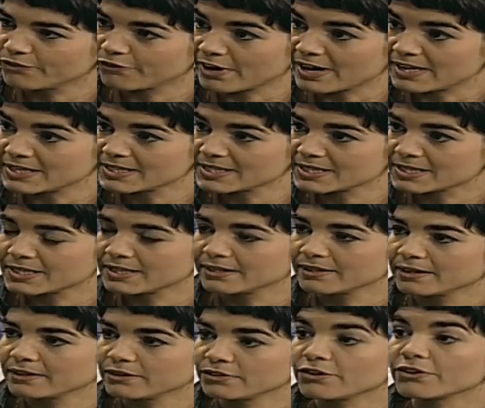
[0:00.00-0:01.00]
too fast. You're going.
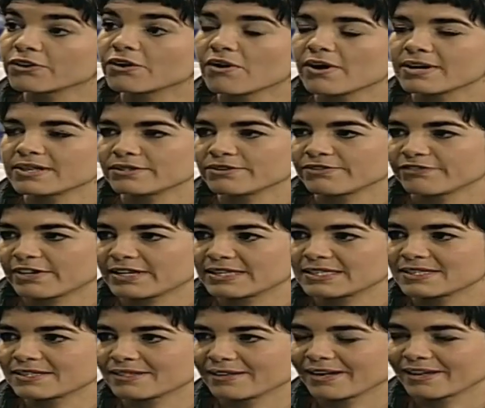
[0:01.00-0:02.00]
You're going. You're going too
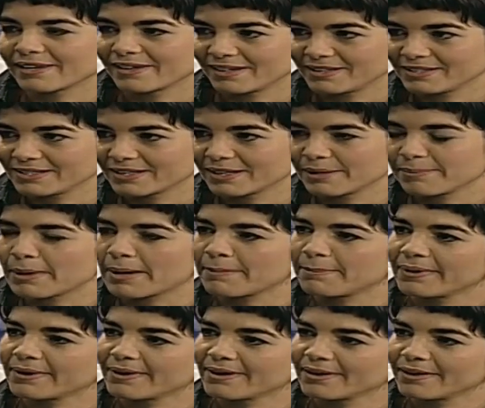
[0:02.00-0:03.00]
fast. I can't keep
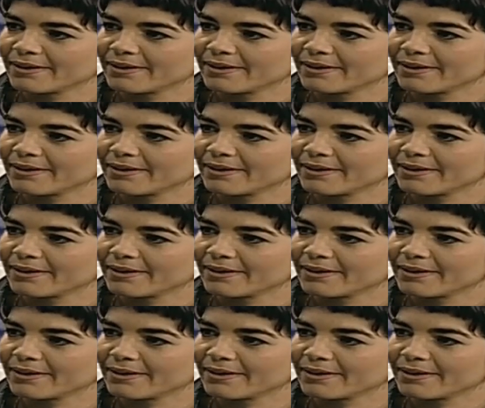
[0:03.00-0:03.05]
up.